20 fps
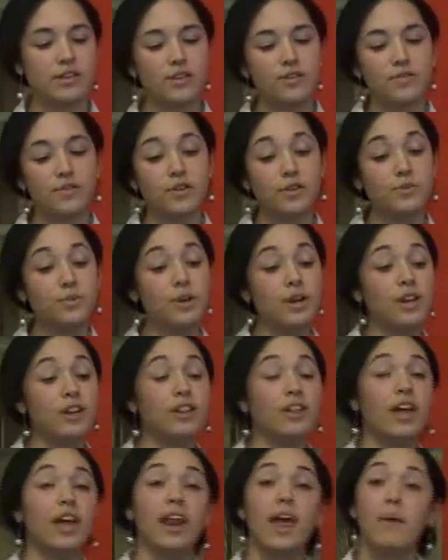First we're going to
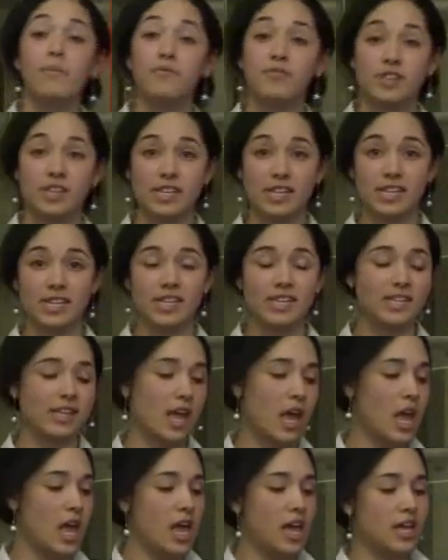look at emphasis.
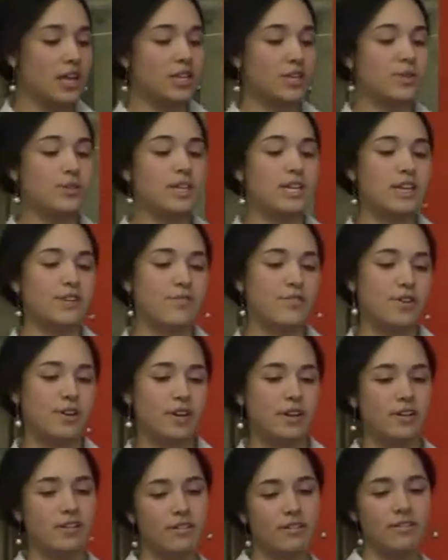So the different,
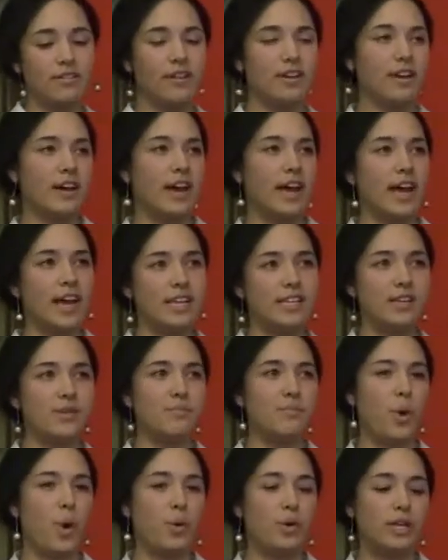
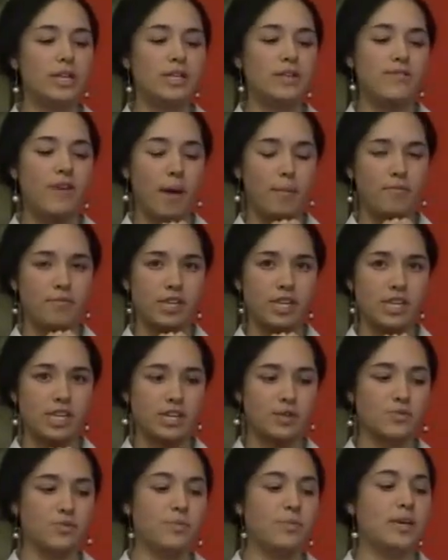components of
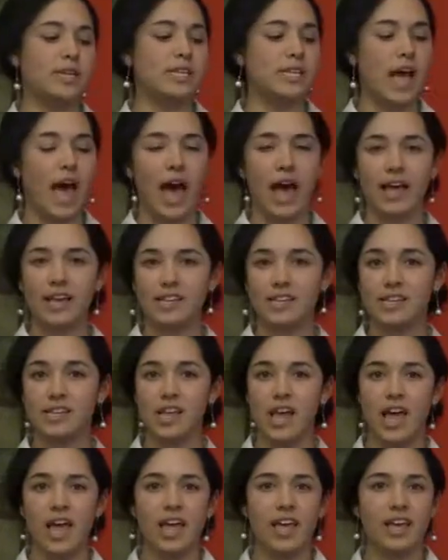emphasis would be size,
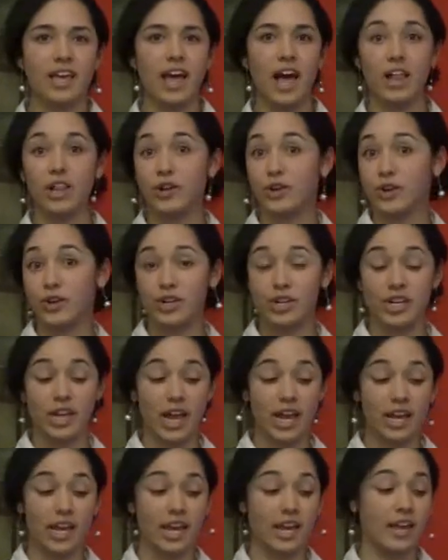color or
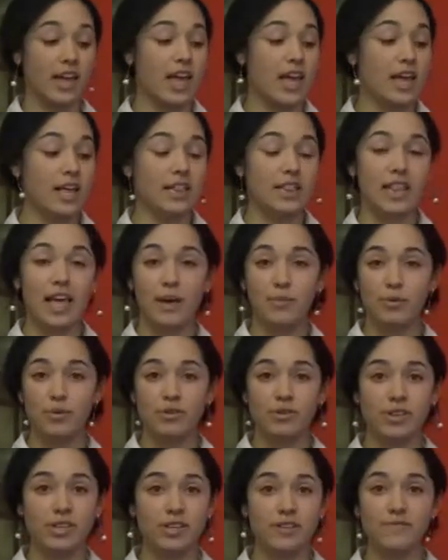shading,
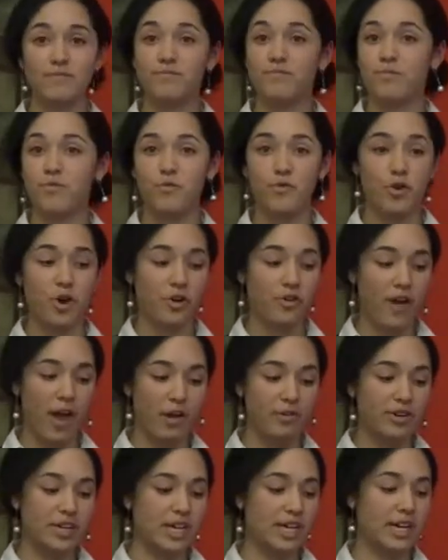labels,
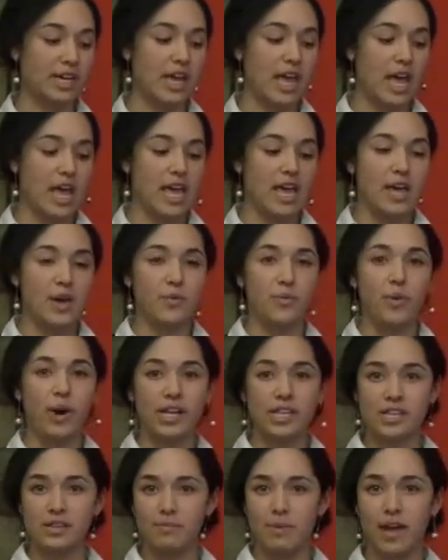foregrounding,
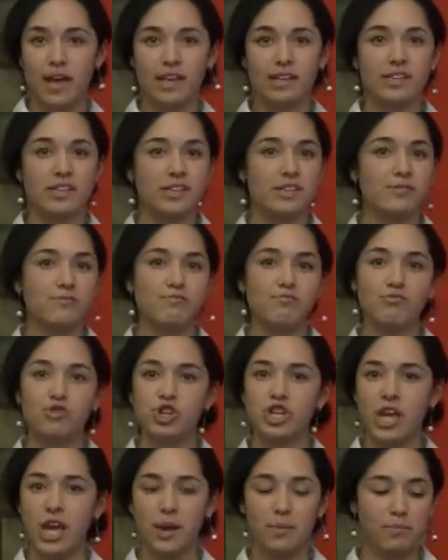white space,
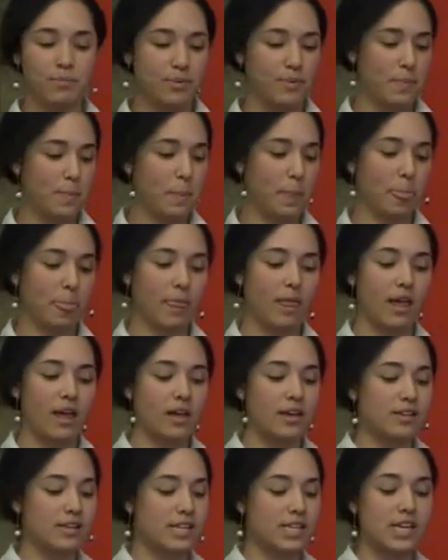shape,
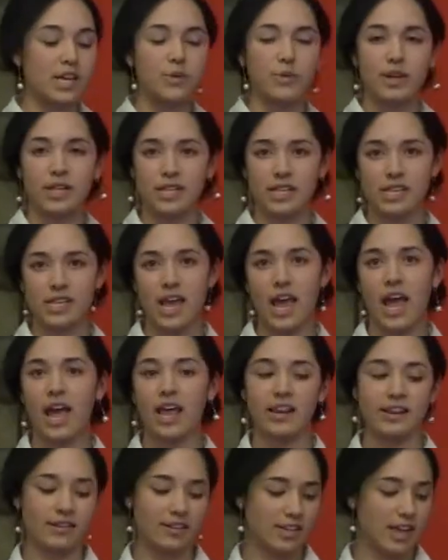sequence,
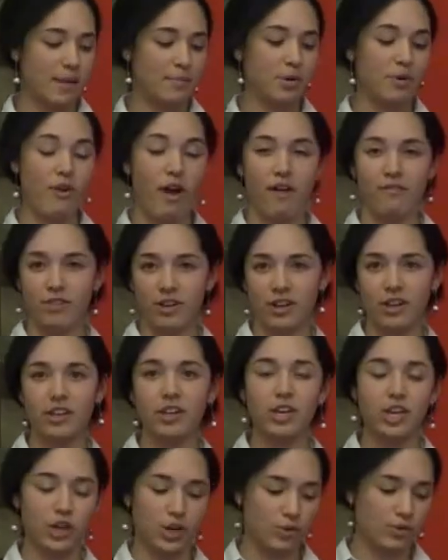and typographic
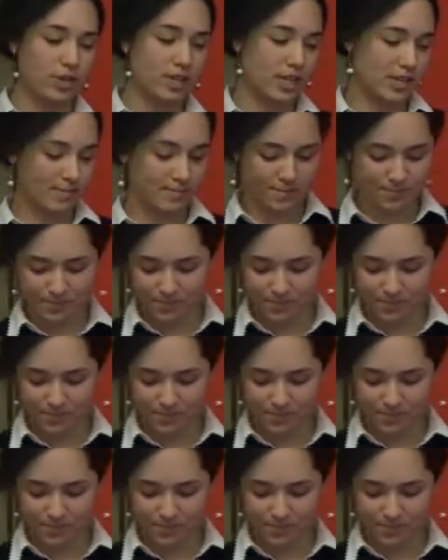cues.